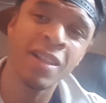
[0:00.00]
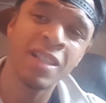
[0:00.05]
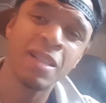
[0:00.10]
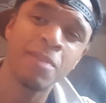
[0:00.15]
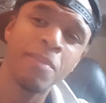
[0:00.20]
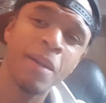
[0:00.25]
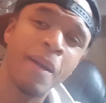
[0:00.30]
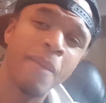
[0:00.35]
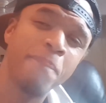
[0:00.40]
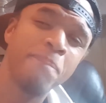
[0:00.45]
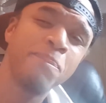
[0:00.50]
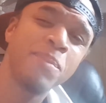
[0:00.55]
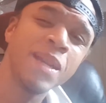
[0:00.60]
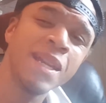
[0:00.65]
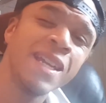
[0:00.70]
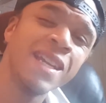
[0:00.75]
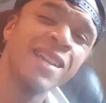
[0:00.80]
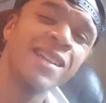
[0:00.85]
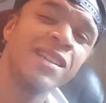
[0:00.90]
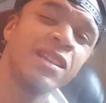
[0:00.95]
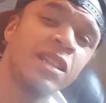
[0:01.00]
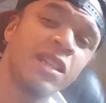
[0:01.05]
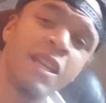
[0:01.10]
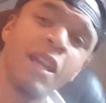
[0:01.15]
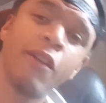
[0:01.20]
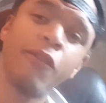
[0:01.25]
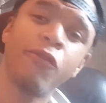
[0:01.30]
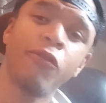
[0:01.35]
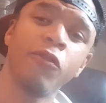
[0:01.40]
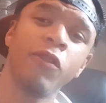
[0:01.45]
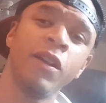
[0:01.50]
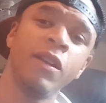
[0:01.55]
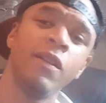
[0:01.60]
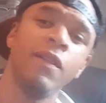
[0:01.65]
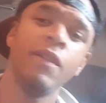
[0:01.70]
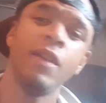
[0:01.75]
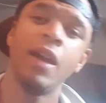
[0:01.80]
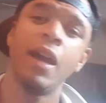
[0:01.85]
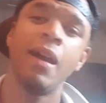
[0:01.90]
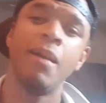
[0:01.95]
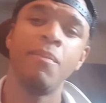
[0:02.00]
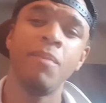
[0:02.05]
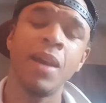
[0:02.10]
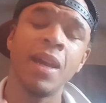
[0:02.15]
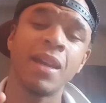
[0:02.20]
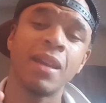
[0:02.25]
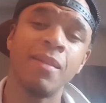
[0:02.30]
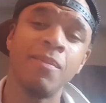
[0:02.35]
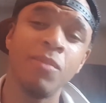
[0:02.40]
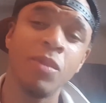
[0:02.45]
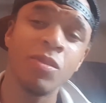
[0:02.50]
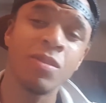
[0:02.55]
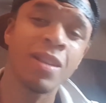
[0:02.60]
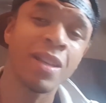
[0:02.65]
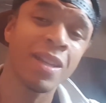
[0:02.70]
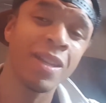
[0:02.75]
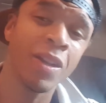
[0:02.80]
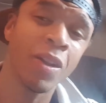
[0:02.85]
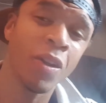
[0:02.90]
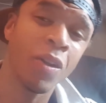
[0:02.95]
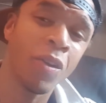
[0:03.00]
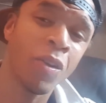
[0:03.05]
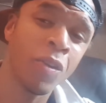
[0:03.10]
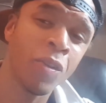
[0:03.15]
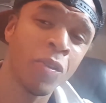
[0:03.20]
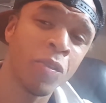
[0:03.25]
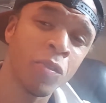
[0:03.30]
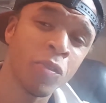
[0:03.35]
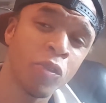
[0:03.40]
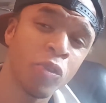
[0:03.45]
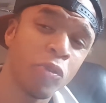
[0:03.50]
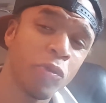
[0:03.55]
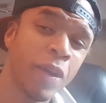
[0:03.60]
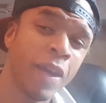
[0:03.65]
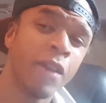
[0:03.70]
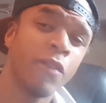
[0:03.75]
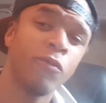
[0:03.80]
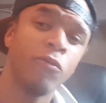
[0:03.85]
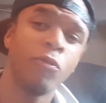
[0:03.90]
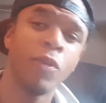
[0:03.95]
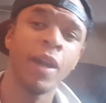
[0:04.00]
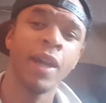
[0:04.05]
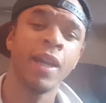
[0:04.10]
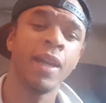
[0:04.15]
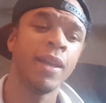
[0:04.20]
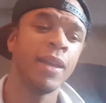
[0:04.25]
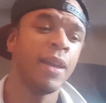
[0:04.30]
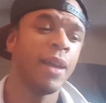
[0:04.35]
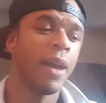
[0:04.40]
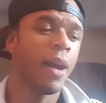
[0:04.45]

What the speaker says: It's about being different and making music your own creative way.